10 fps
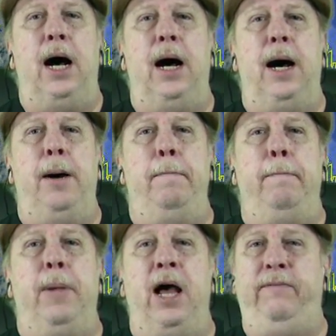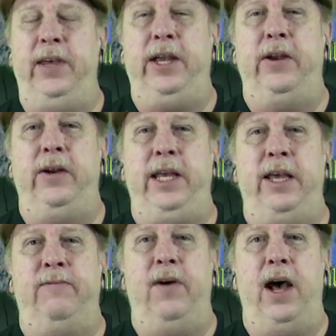I figured
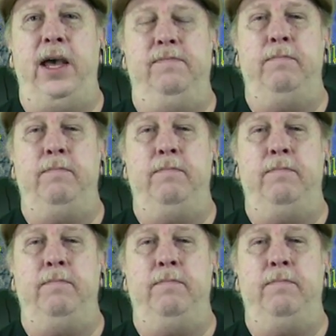if I